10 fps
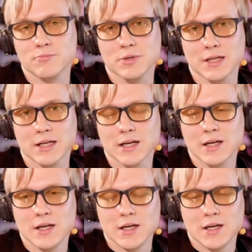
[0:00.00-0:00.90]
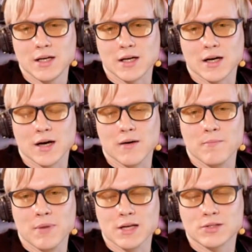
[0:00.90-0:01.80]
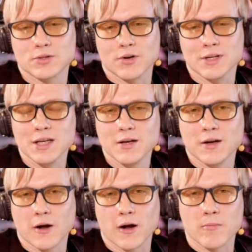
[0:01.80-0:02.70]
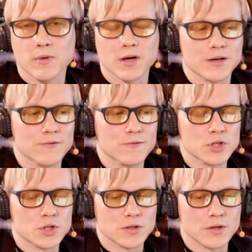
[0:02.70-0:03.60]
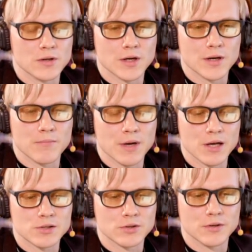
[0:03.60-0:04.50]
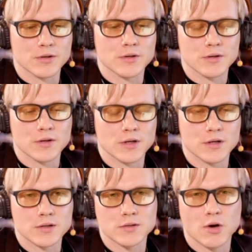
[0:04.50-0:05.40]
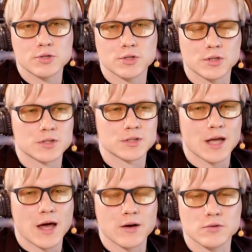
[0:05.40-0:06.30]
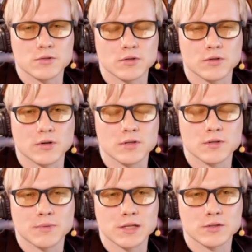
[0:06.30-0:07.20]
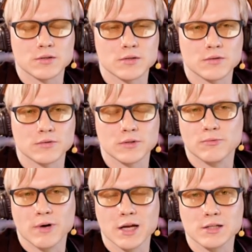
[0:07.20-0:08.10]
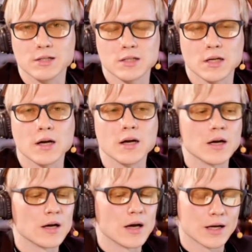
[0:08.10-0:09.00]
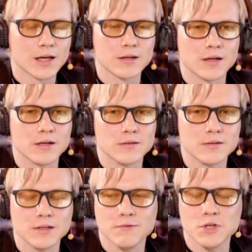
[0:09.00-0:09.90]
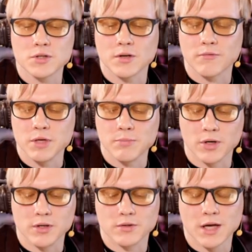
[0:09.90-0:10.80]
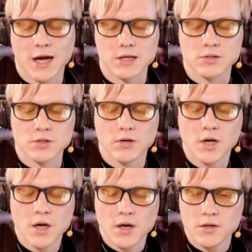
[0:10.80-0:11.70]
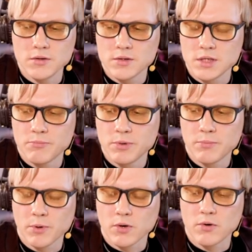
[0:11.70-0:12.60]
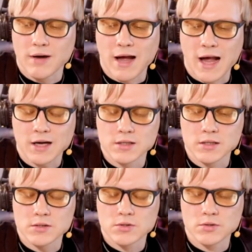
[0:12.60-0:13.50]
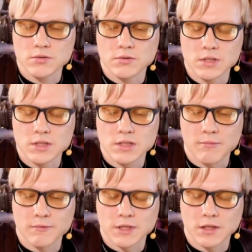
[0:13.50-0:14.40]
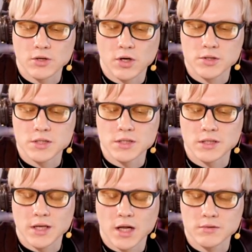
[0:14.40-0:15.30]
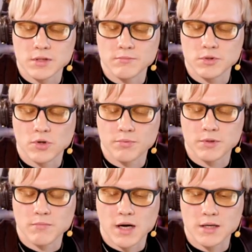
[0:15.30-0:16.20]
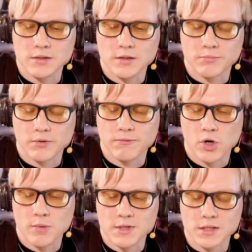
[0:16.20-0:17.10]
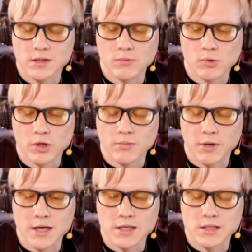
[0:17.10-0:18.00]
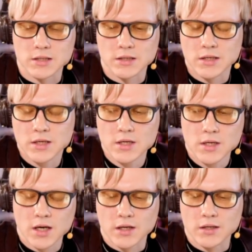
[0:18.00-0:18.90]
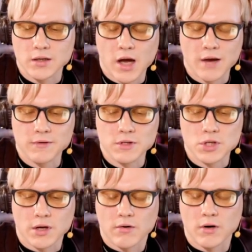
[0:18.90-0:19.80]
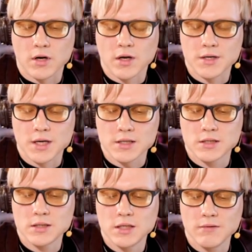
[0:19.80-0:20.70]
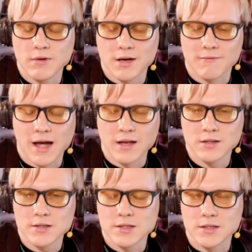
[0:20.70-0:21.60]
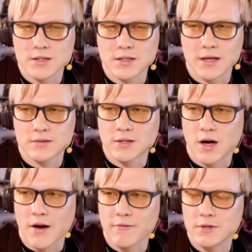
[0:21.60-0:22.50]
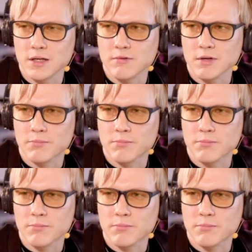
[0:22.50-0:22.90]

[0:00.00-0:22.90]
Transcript: to be based on income, a division, based on social status, or based on race, a division of people into castes. So do you see people who have access to these type of technologies that helps them to optimize their performance at the workplace and in life in general? Does that give an advantage? And is that kind of giving